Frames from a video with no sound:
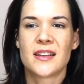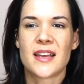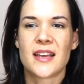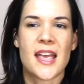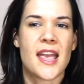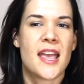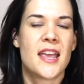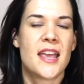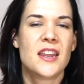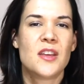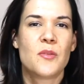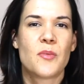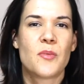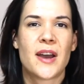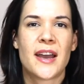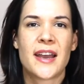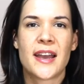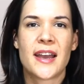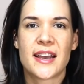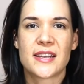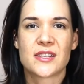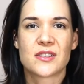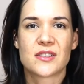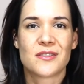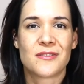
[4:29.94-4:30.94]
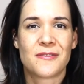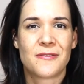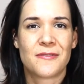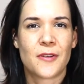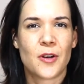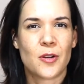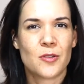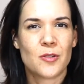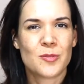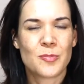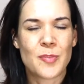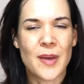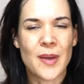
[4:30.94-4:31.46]
anyway as a
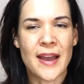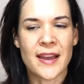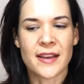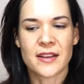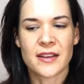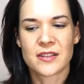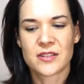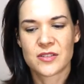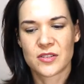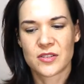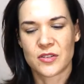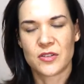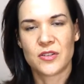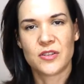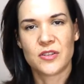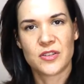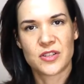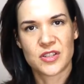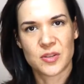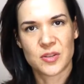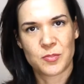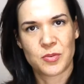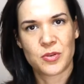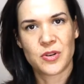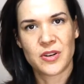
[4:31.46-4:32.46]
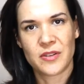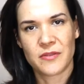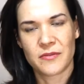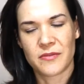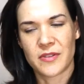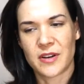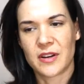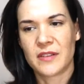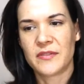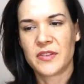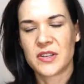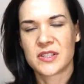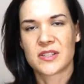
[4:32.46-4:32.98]
foldback, so to put in
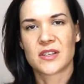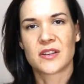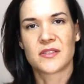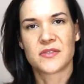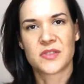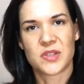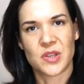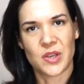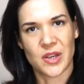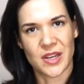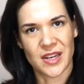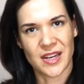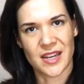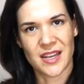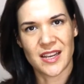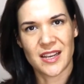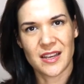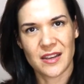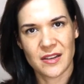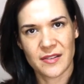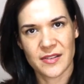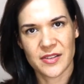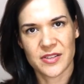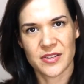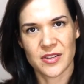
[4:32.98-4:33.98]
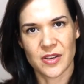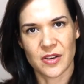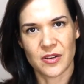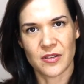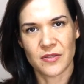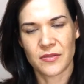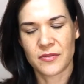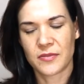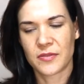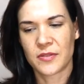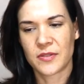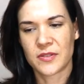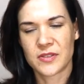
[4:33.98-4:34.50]
front of yourself so you can hear
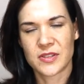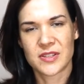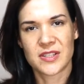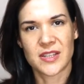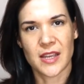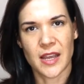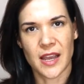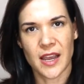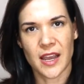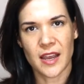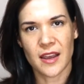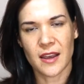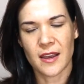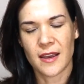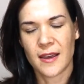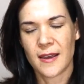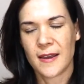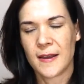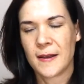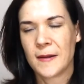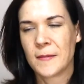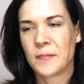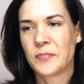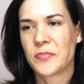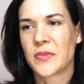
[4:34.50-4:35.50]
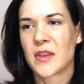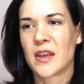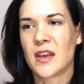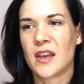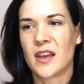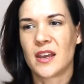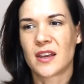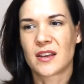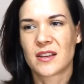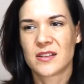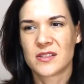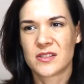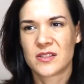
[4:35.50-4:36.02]
yourself singing,
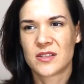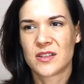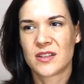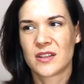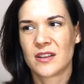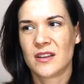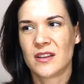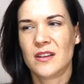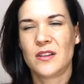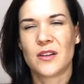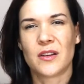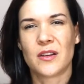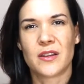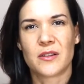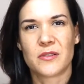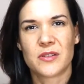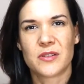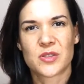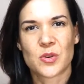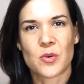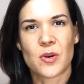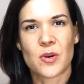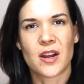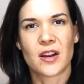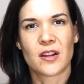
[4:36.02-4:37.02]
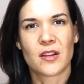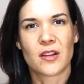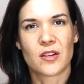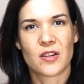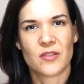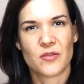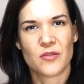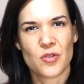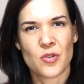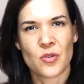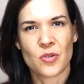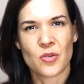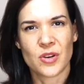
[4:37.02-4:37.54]
because there is quite a lot of
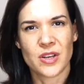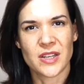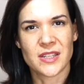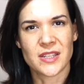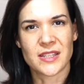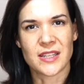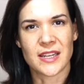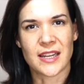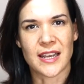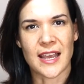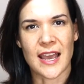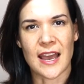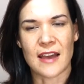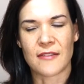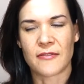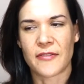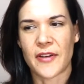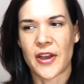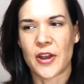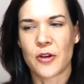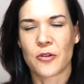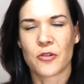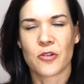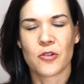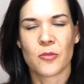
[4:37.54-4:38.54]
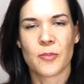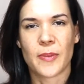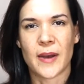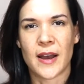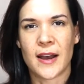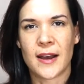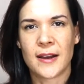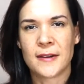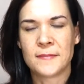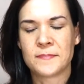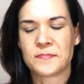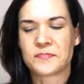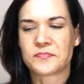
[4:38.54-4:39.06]
noise in a cafe or a
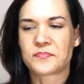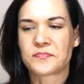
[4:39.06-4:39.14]
bar.